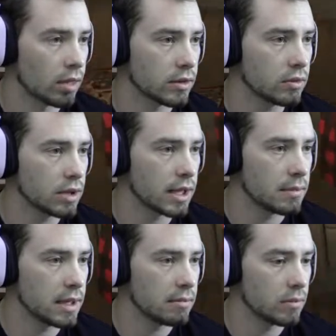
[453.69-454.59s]
Don't look at
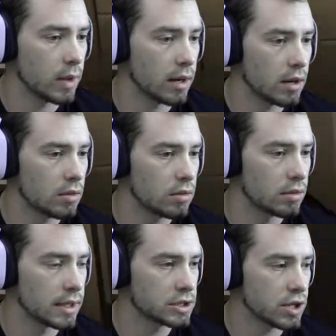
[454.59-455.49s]
me, weirdo.
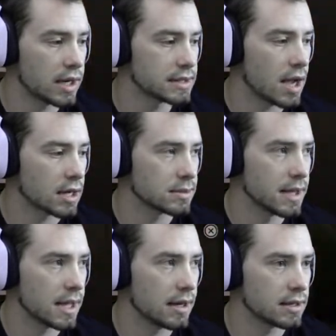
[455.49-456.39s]
He's trying to talk to me,
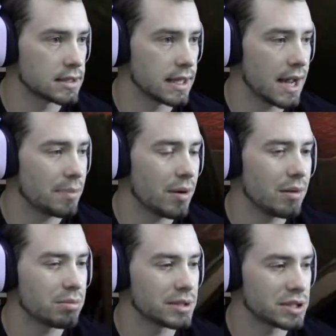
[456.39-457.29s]
I guarantee it. I
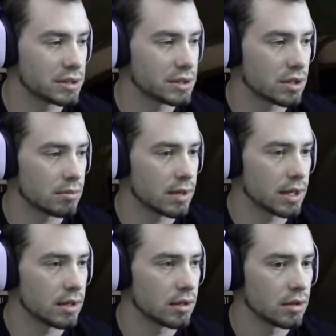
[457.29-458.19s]
probably should turn my
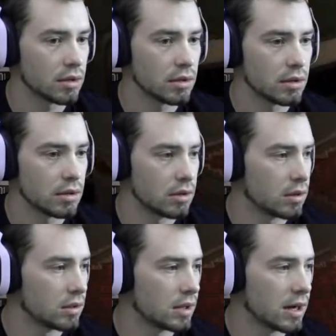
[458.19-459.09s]

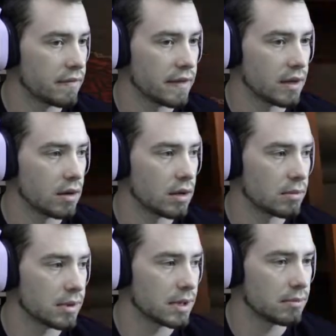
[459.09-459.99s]
everything on,
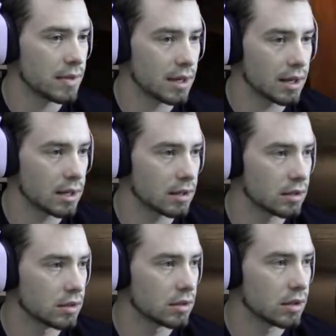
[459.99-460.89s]
but I'm not gonna.
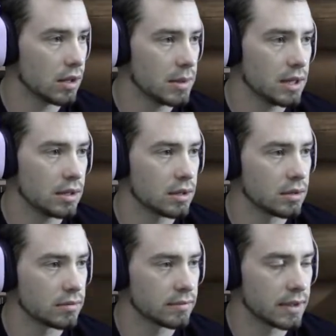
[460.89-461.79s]
I mean,
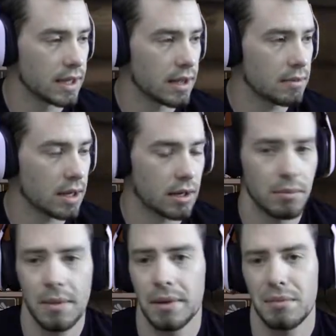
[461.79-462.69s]
yeah, I'm not
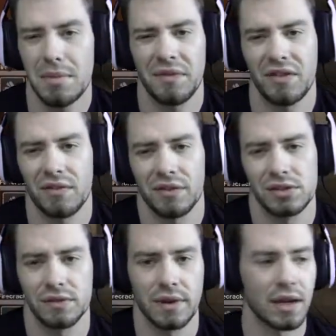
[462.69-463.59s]
gonna. Maybe for a
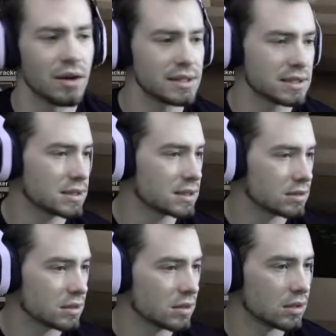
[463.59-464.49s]
future video. It's just
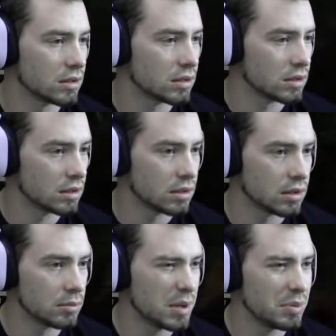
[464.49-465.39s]

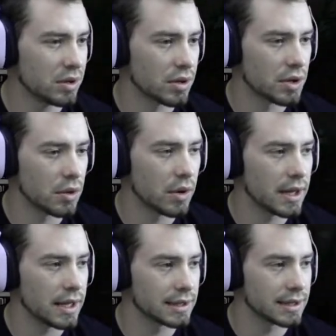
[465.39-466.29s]
people are
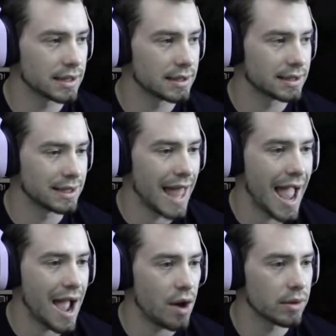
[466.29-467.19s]
annoying and
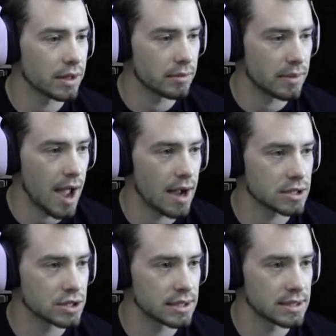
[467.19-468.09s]
loud and
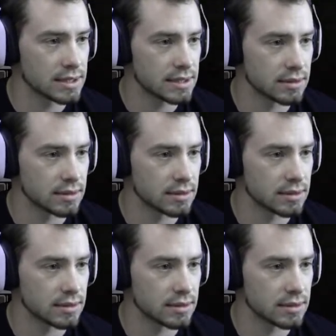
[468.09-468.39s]
obnoxious.